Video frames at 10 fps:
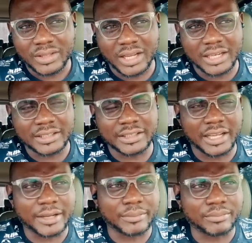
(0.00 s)
And
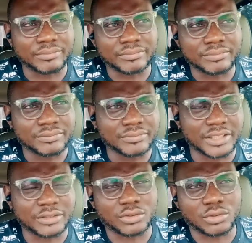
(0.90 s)
um,
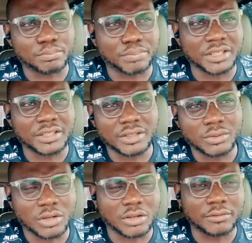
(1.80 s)
this could be
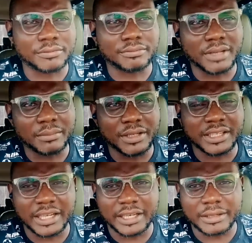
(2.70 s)
one of maybe
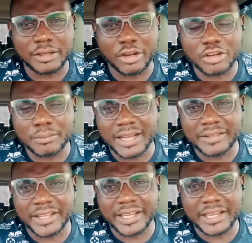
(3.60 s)
the young
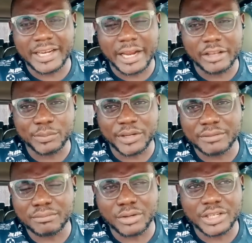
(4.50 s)
man there, they are
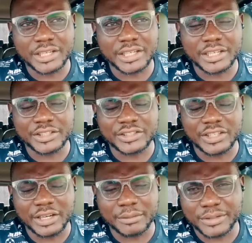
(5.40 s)
spraying money, is
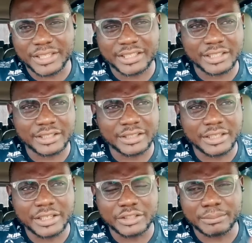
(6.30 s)

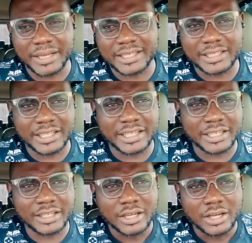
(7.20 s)
celebrating his
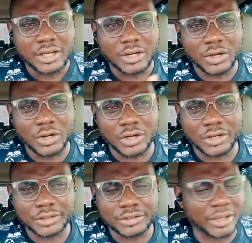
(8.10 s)
birthday
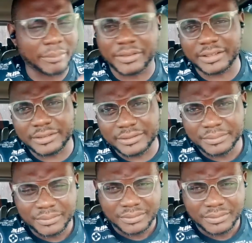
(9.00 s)
or something